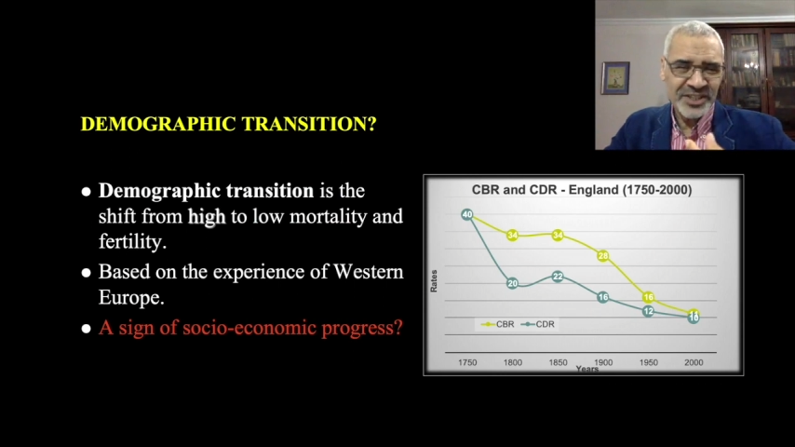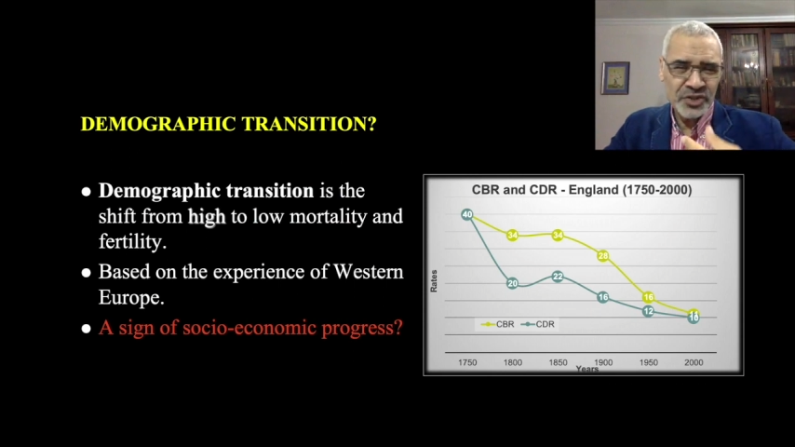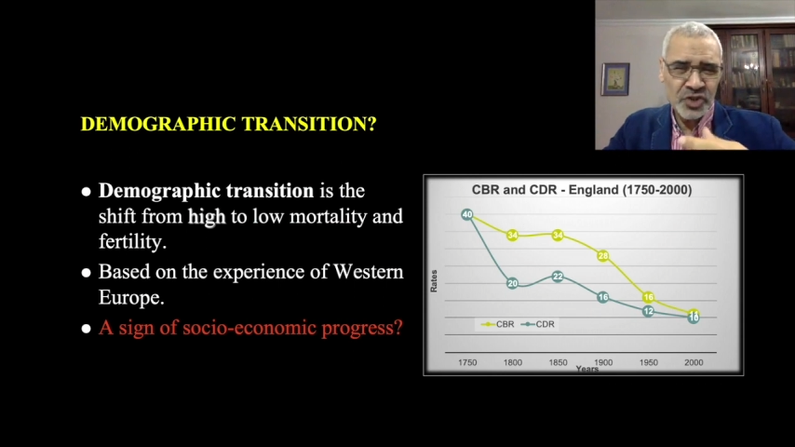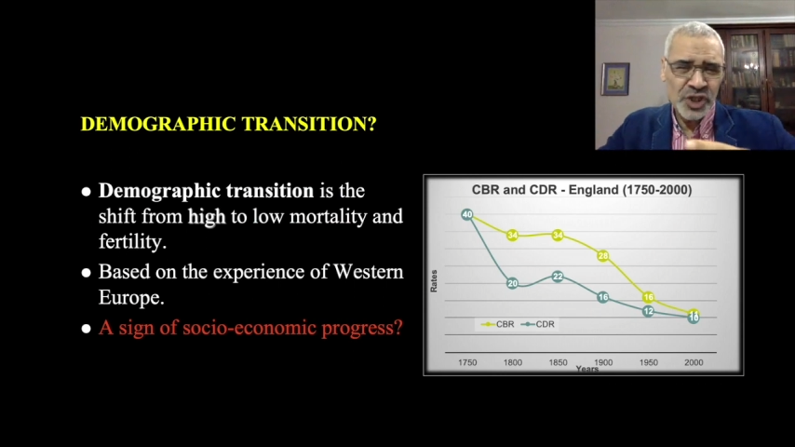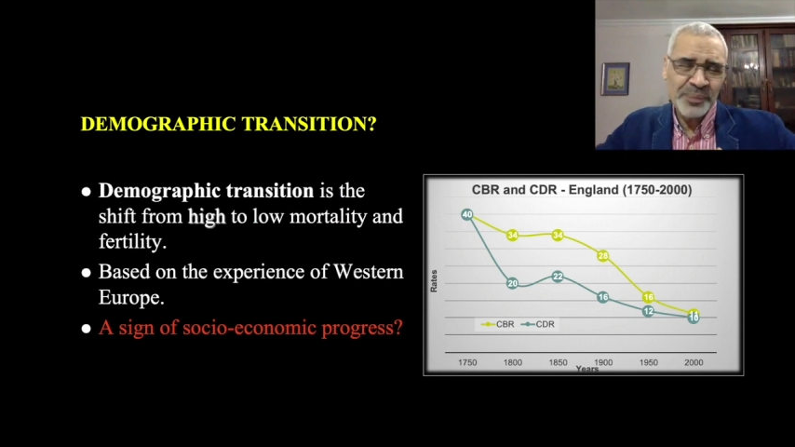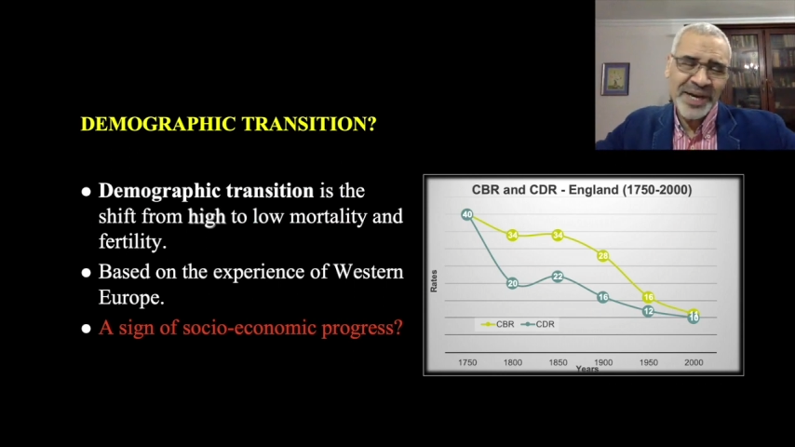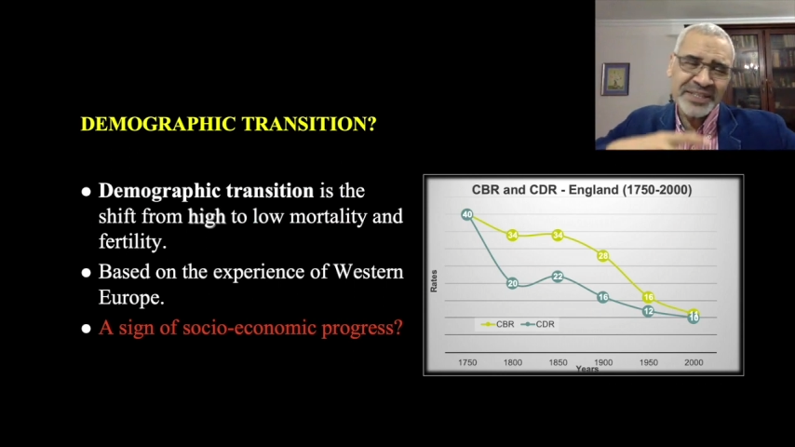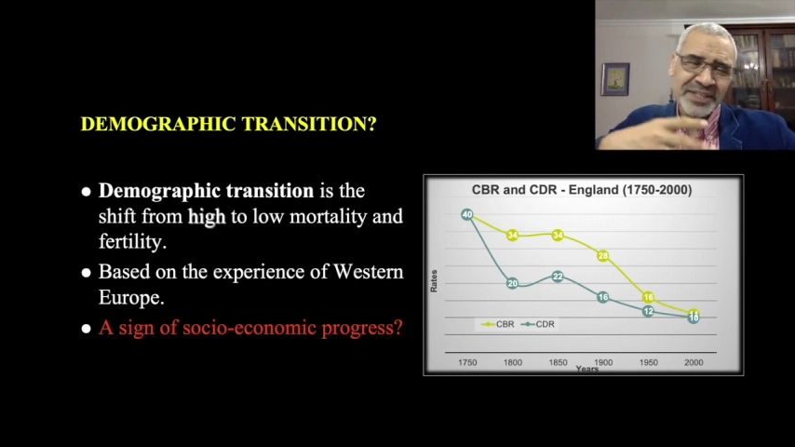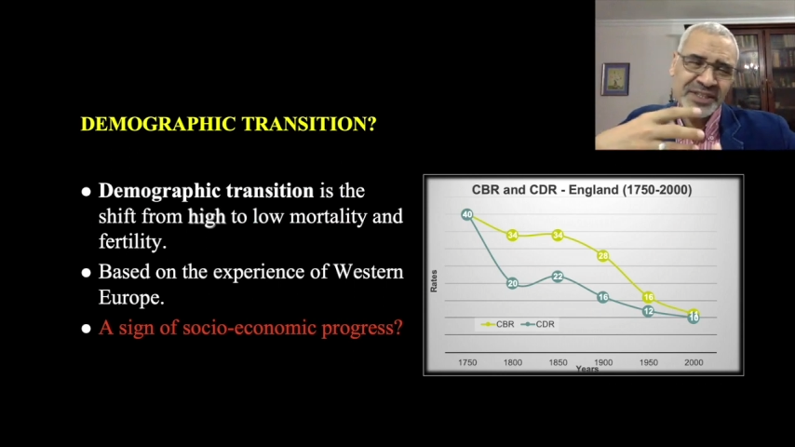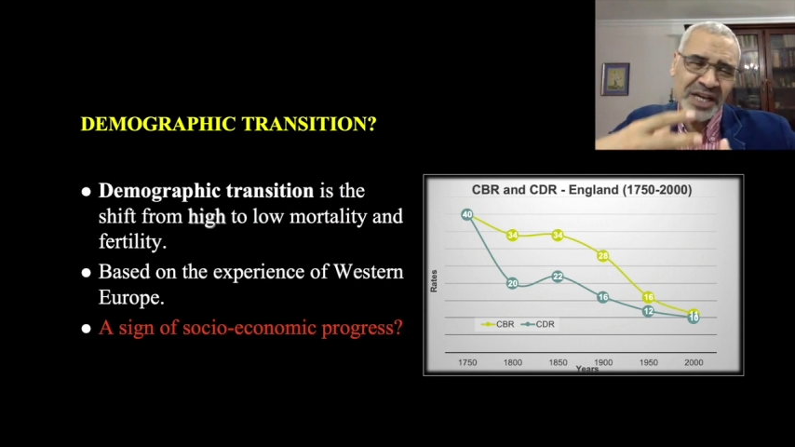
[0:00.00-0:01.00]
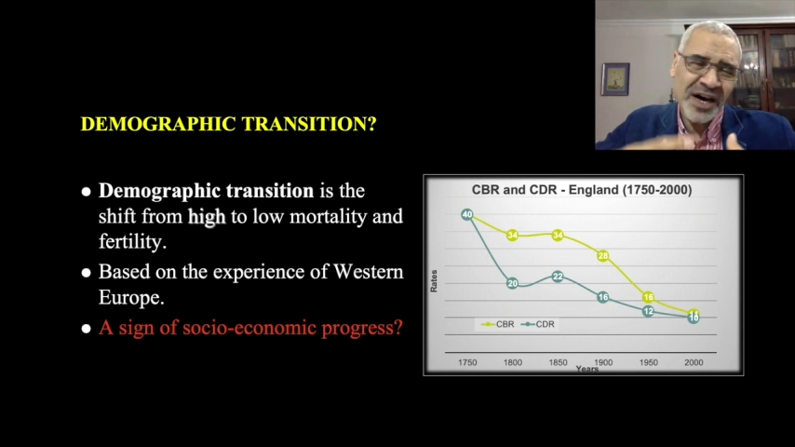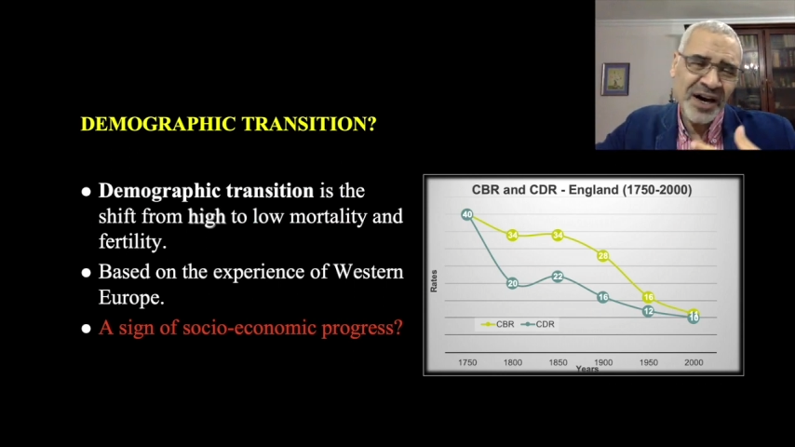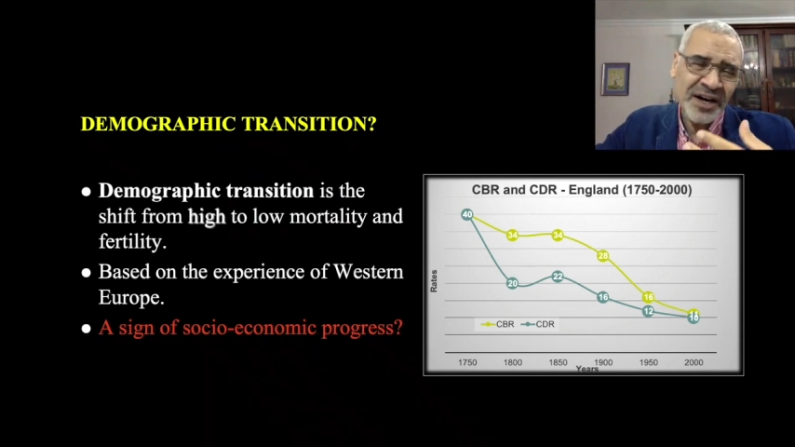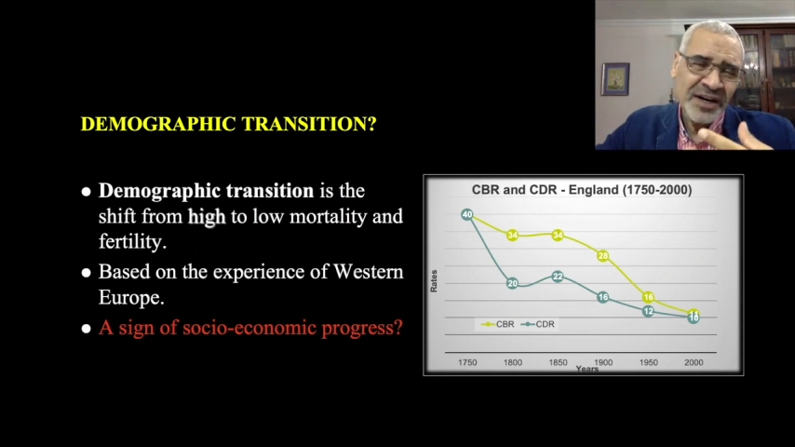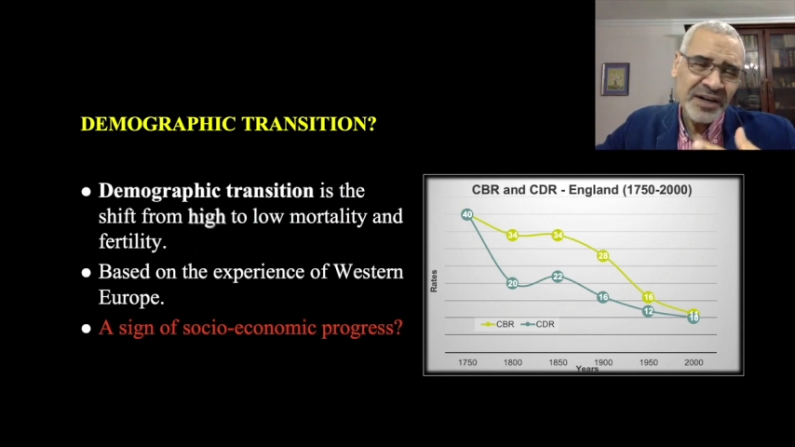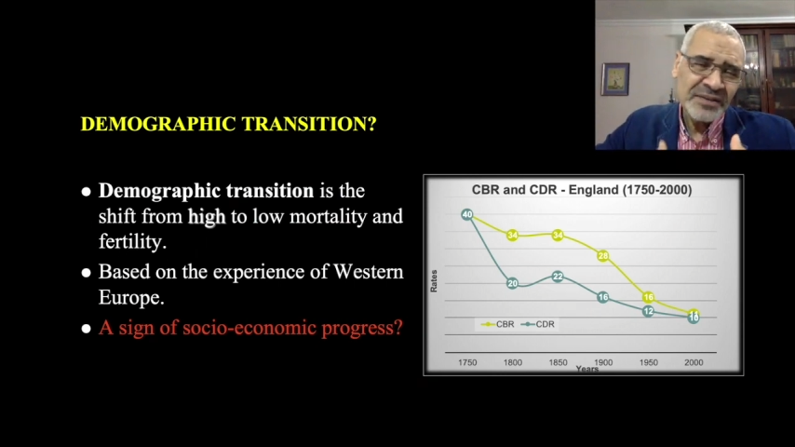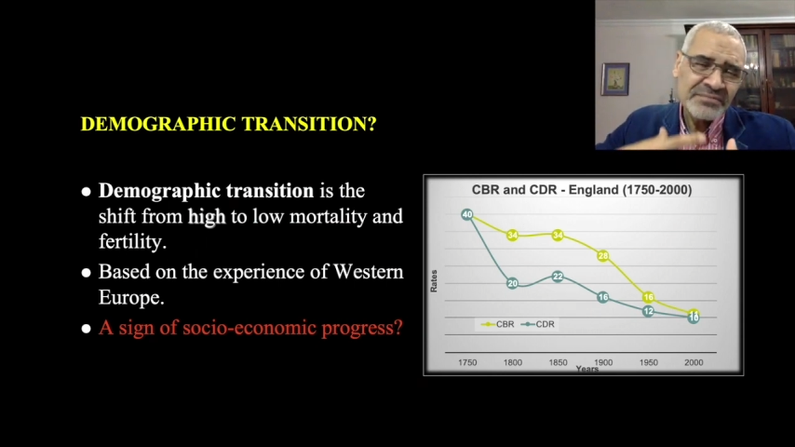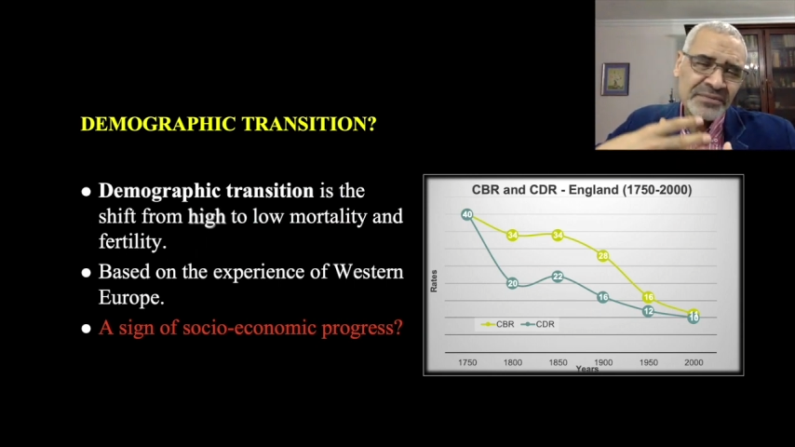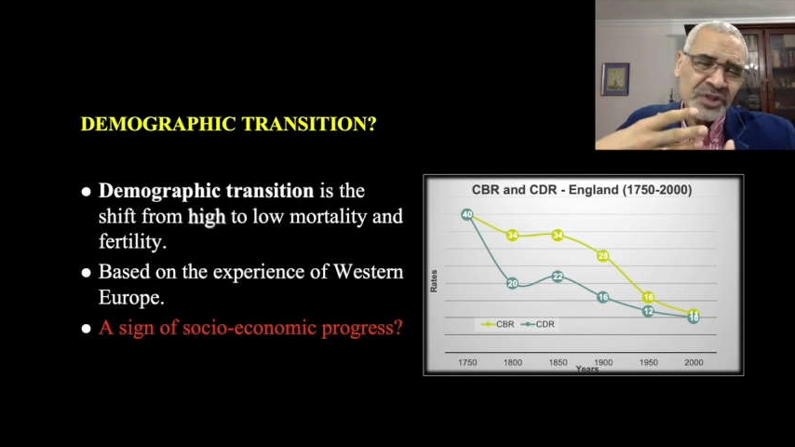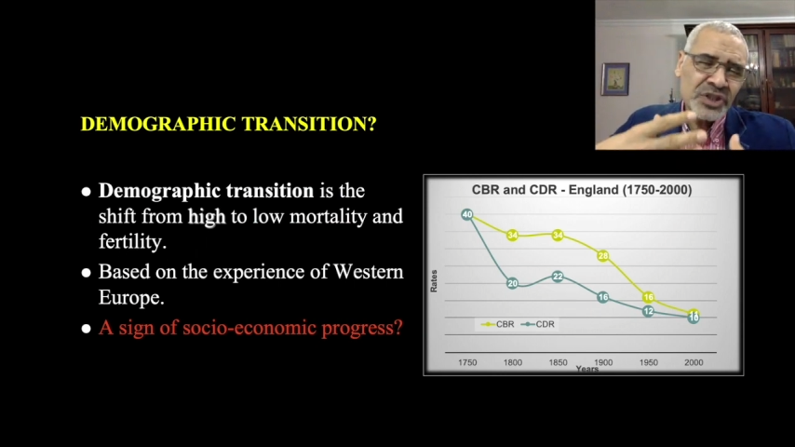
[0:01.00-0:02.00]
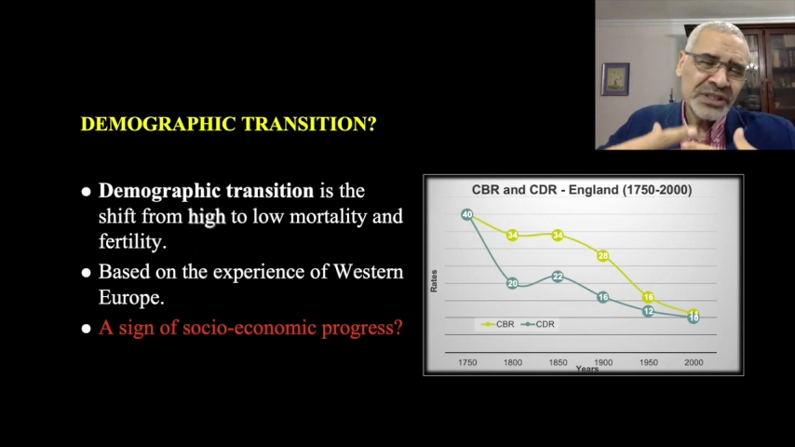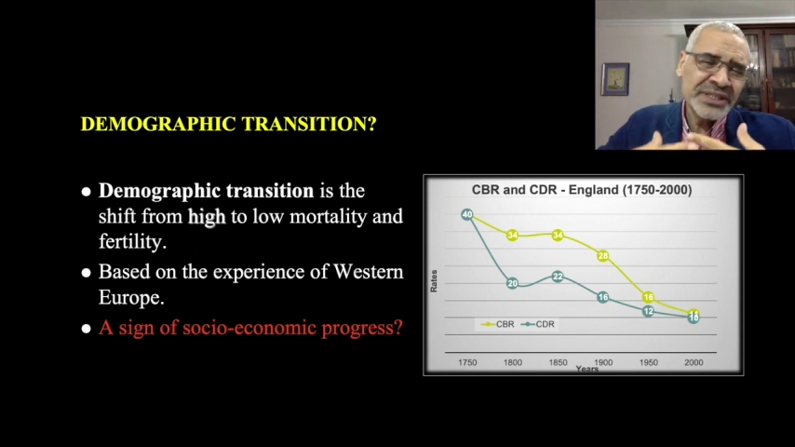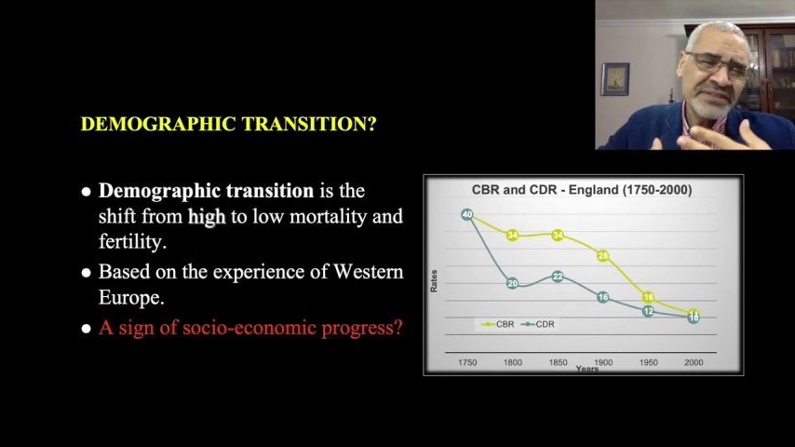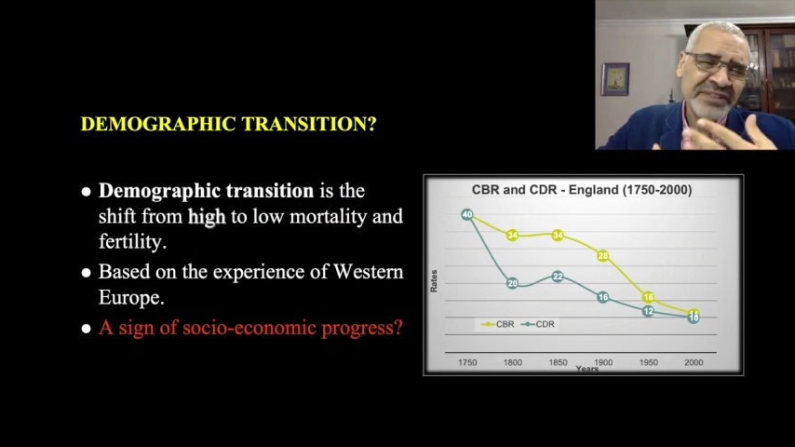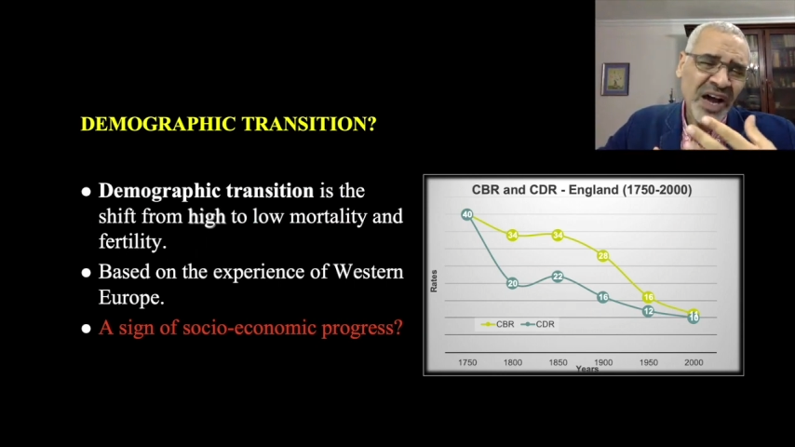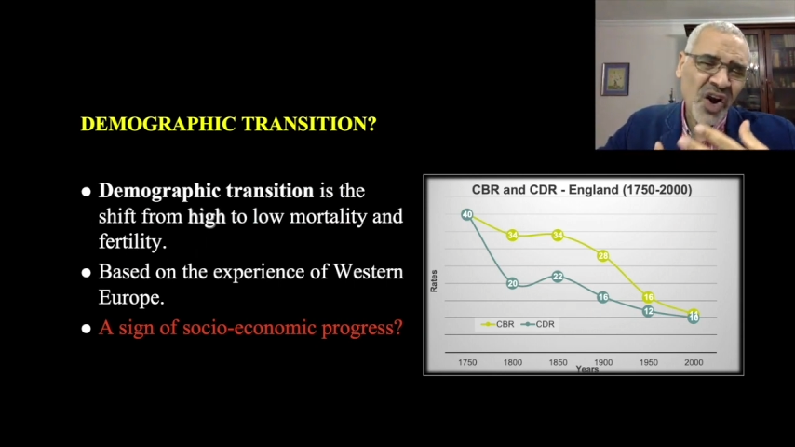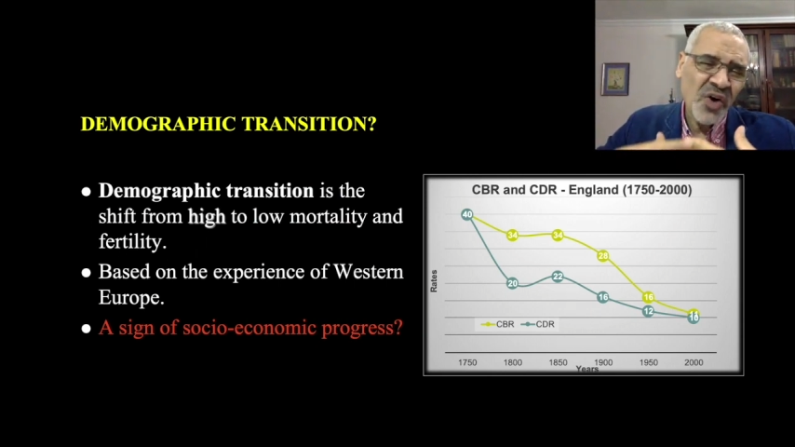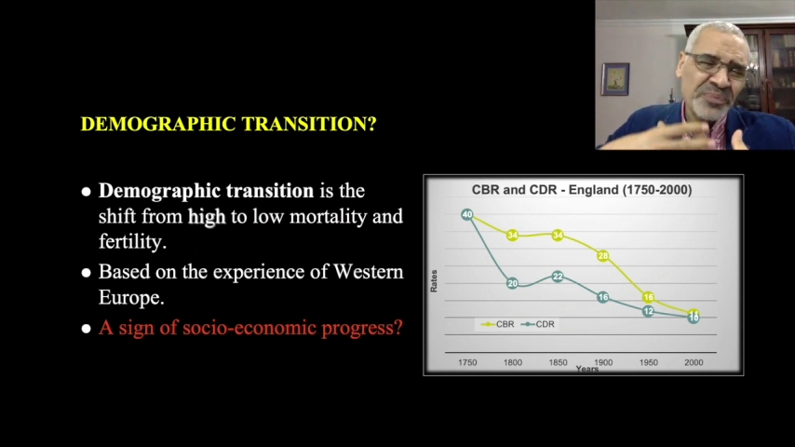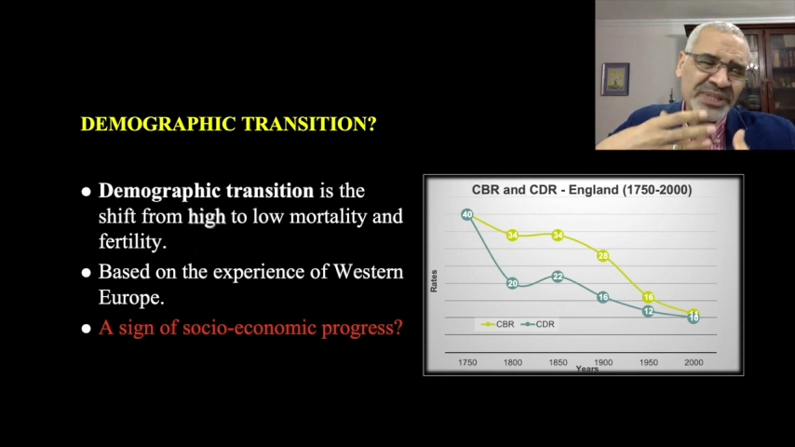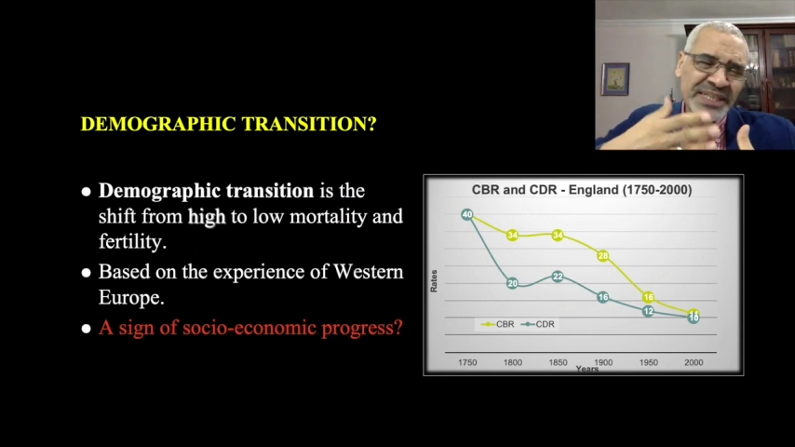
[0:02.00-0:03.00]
Social patterns are developed